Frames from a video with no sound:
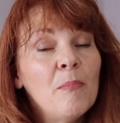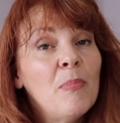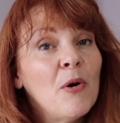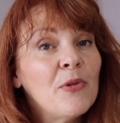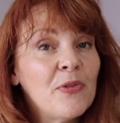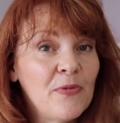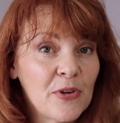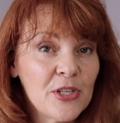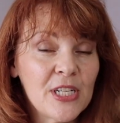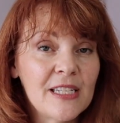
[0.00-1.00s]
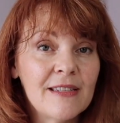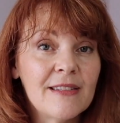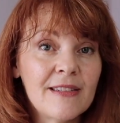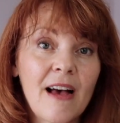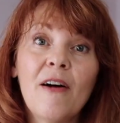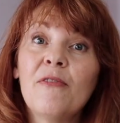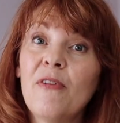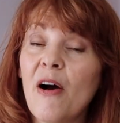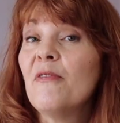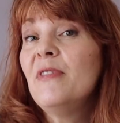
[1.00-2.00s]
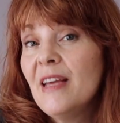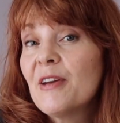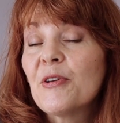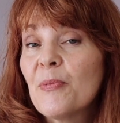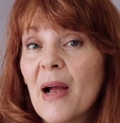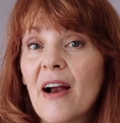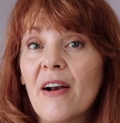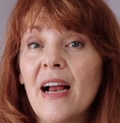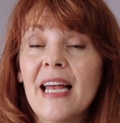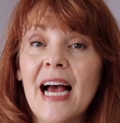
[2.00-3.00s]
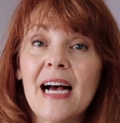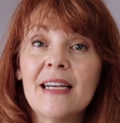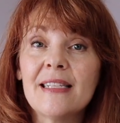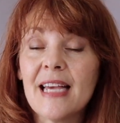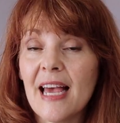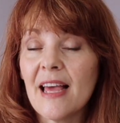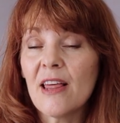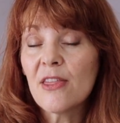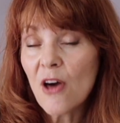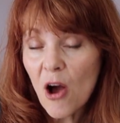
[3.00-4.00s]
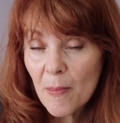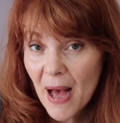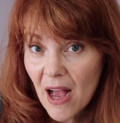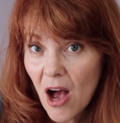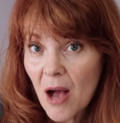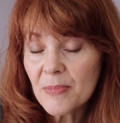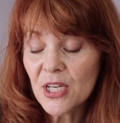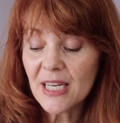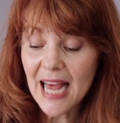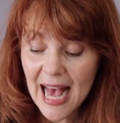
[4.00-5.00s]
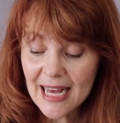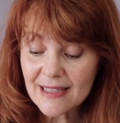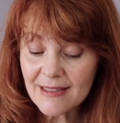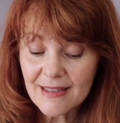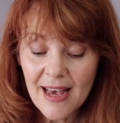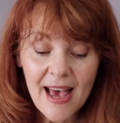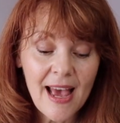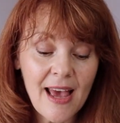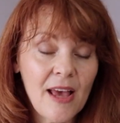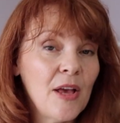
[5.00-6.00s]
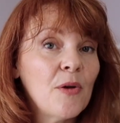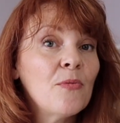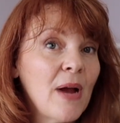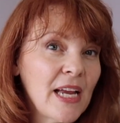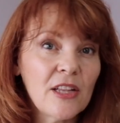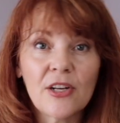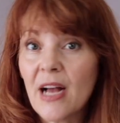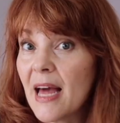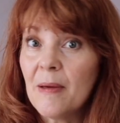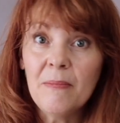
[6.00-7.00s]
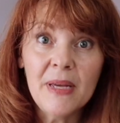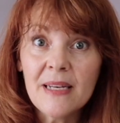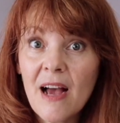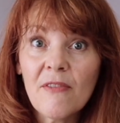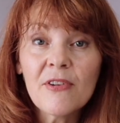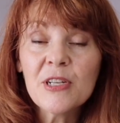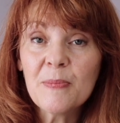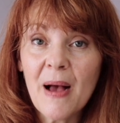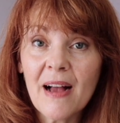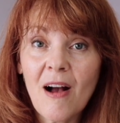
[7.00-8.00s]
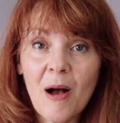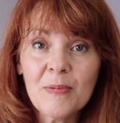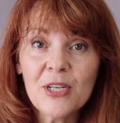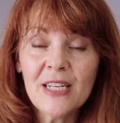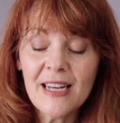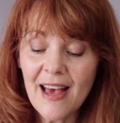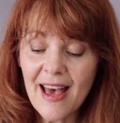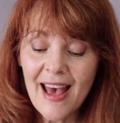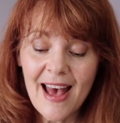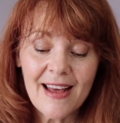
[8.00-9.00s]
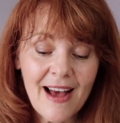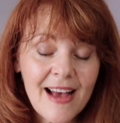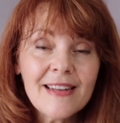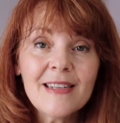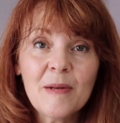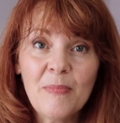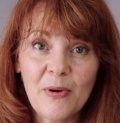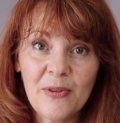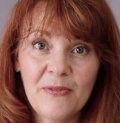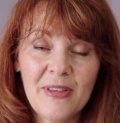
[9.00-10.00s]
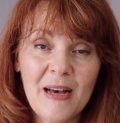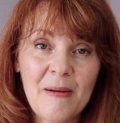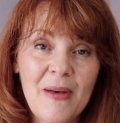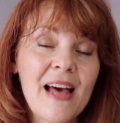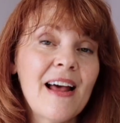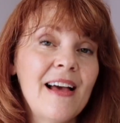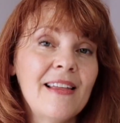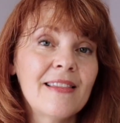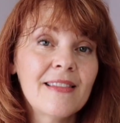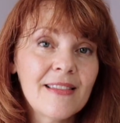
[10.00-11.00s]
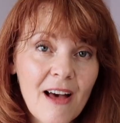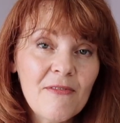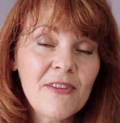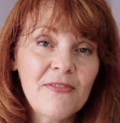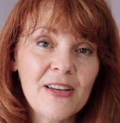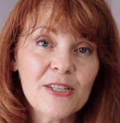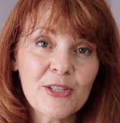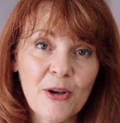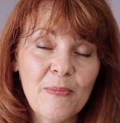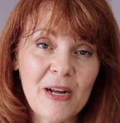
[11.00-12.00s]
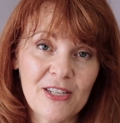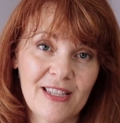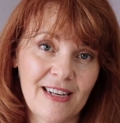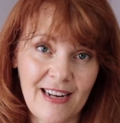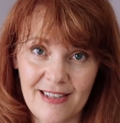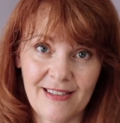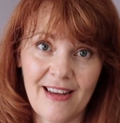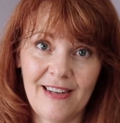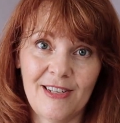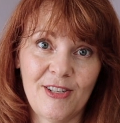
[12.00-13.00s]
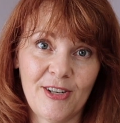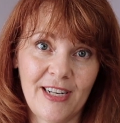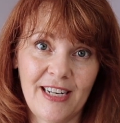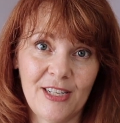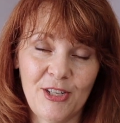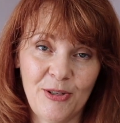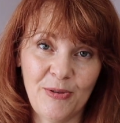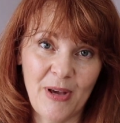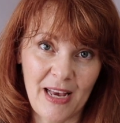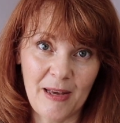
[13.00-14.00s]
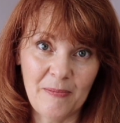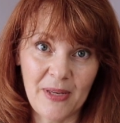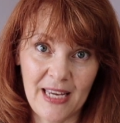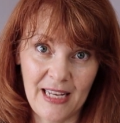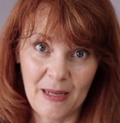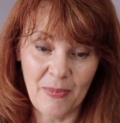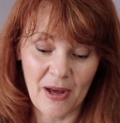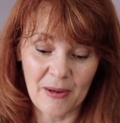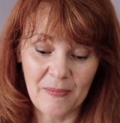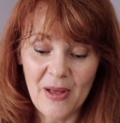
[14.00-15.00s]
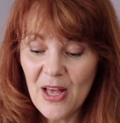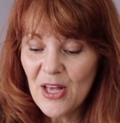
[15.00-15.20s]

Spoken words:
both versions of the underwear. It has a thong back option and a regular kind of mid-coverage back option, and I had done both of them, and I love the fit so much that I decided to turn it into a bikini bottom.